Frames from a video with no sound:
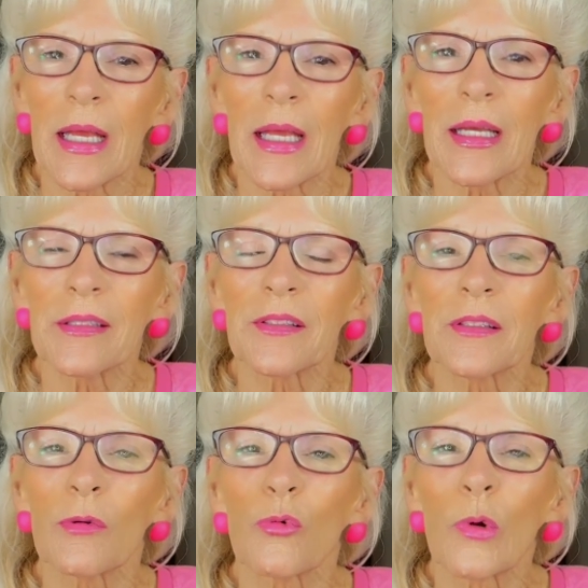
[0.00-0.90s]
is
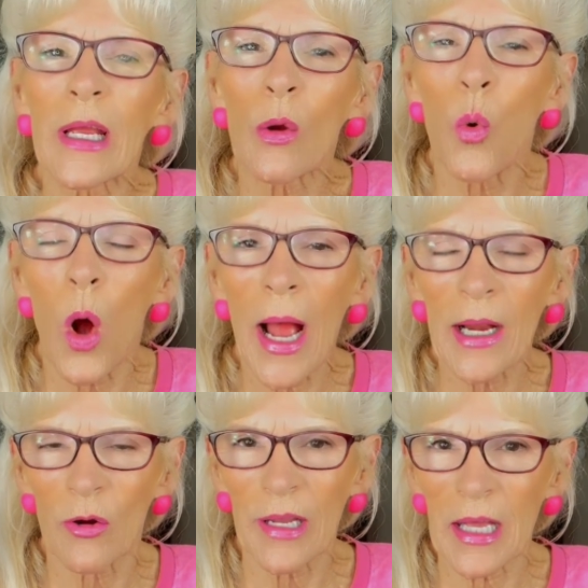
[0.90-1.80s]

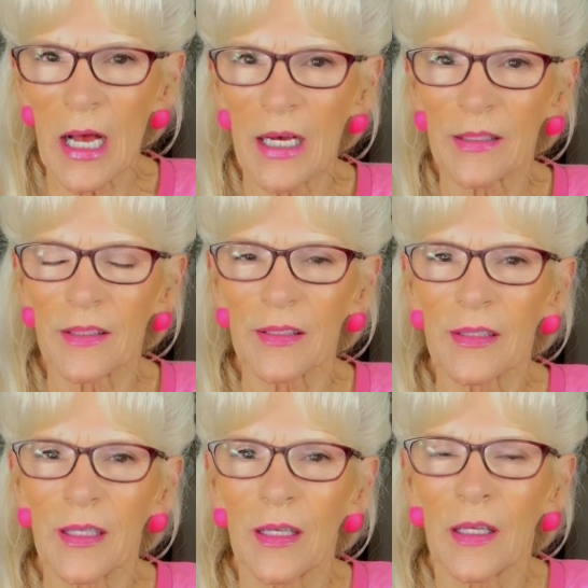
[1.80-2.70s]
requiring us
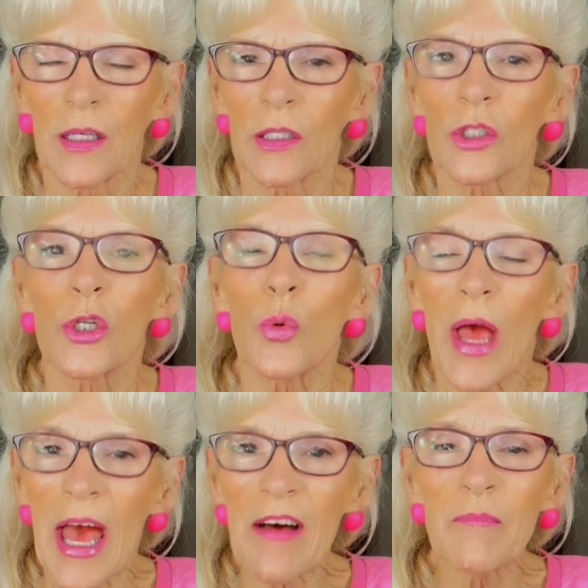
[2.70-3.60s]
to
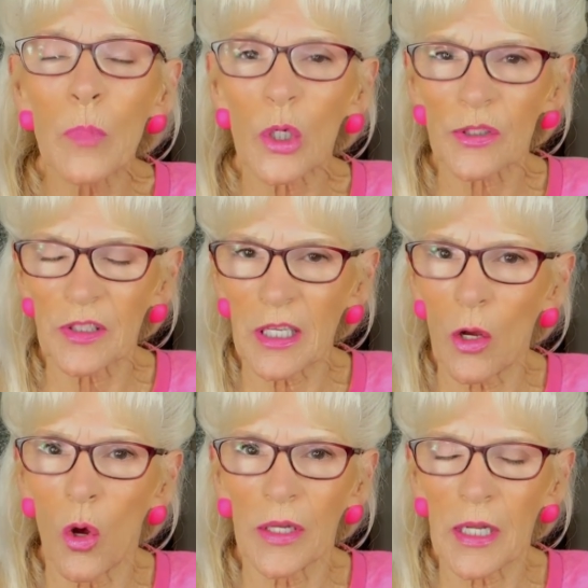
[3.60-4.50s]
have mercy
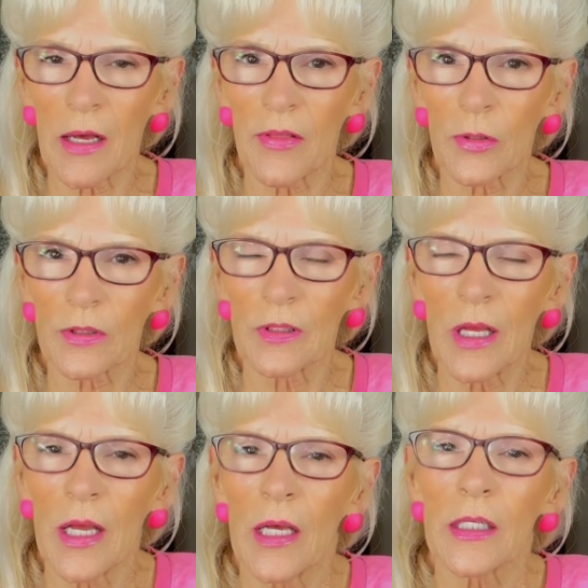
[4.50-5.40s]
on others,
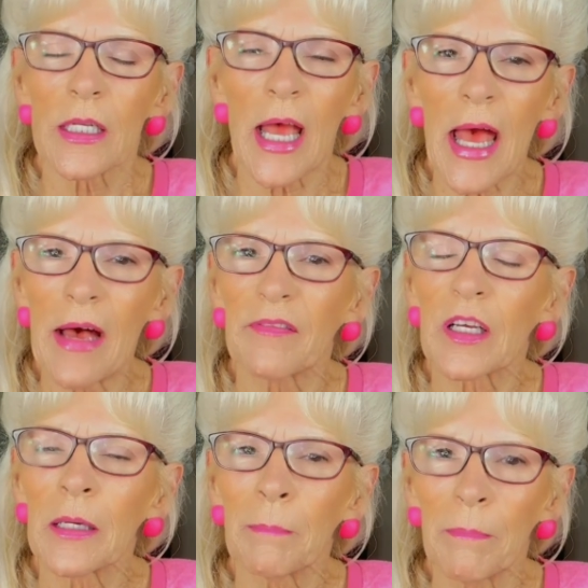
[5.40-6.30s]
to have
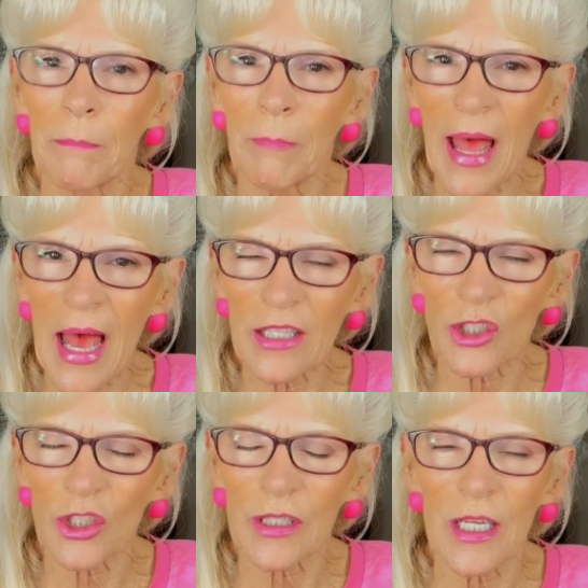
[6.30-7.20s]

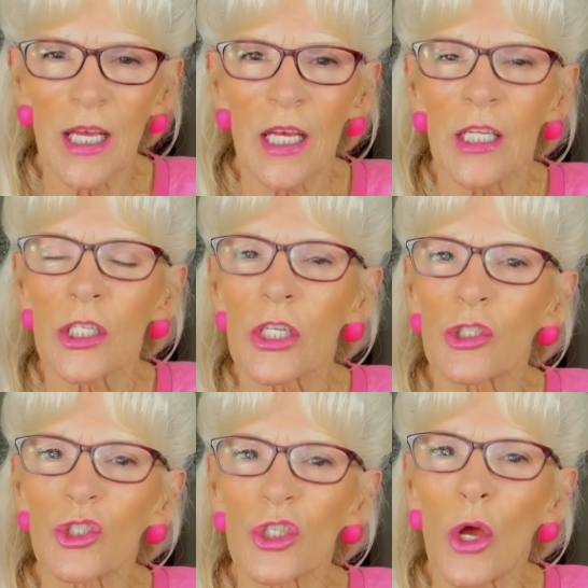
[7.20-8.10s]
compassion, to
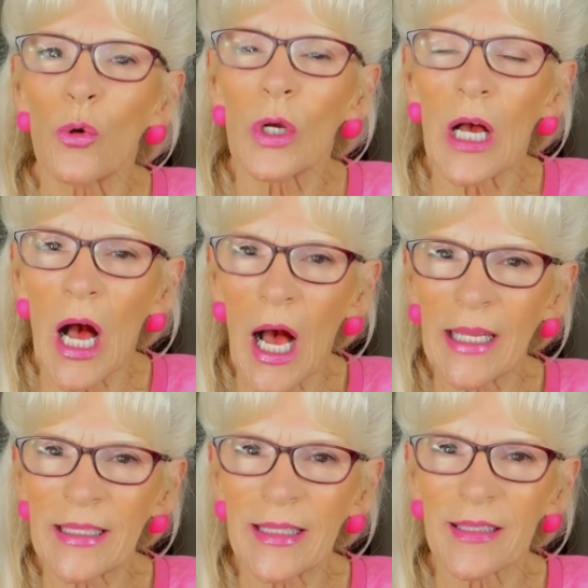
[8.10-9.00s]
show
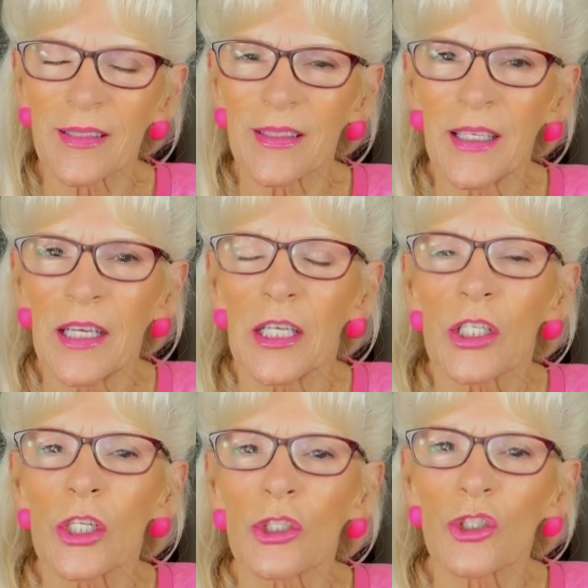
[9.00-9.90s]
kindness,
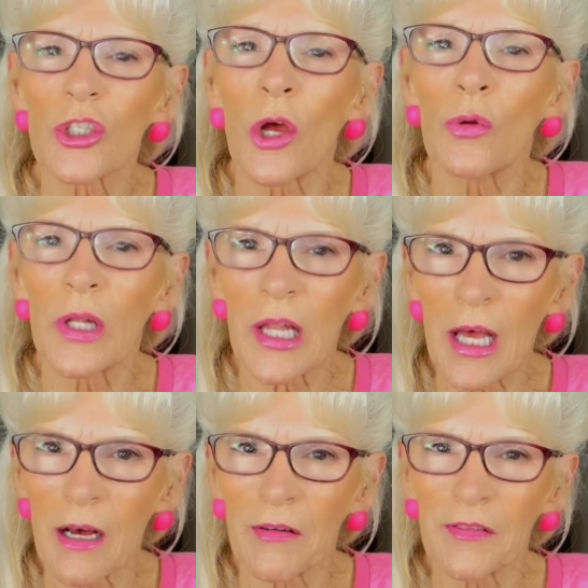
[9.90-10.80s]
to show
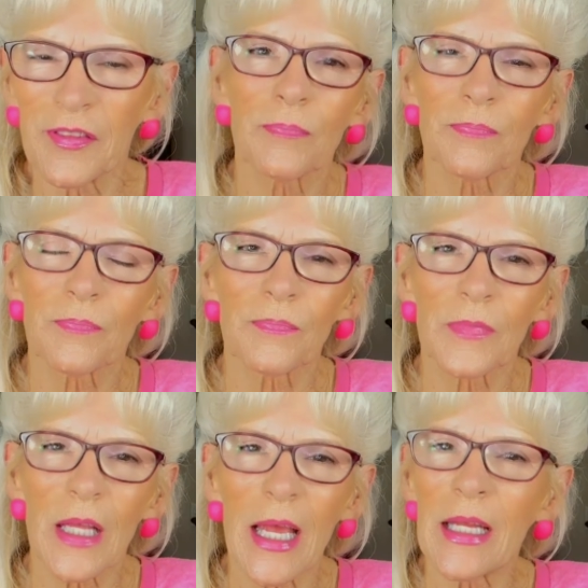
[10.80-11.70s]
love.
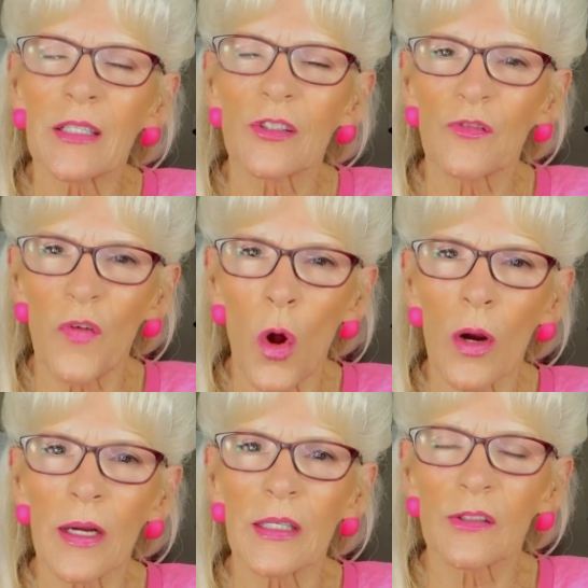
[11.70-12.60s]
And as
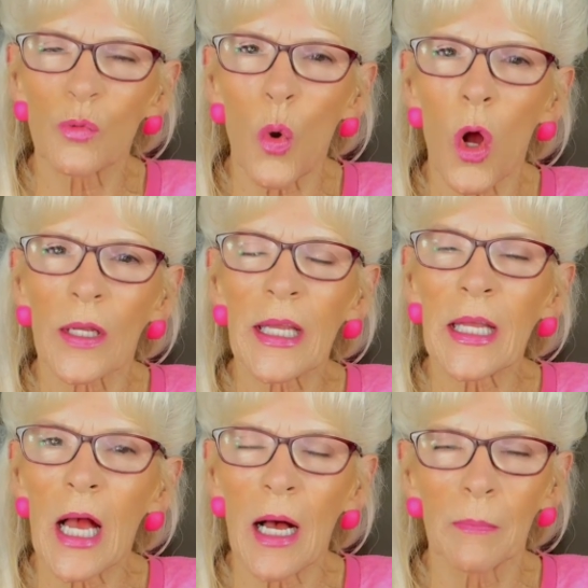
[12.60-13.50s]
far as walking
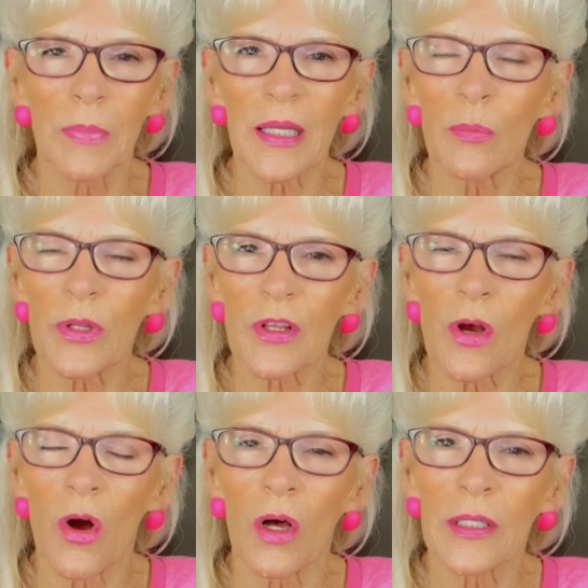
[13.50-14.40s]
humbly with
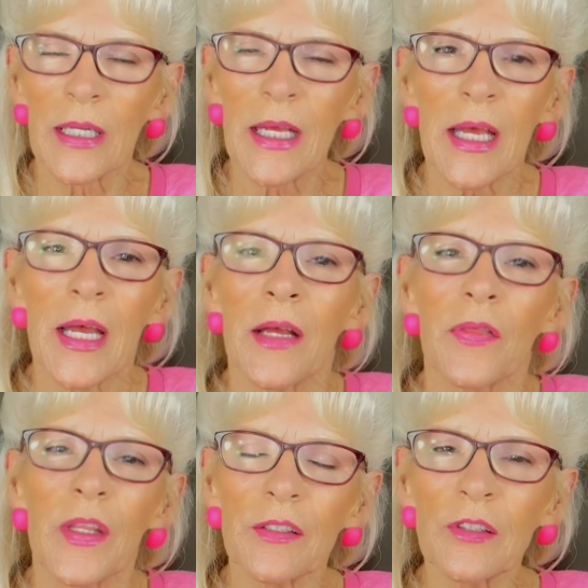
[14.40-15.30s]
God, this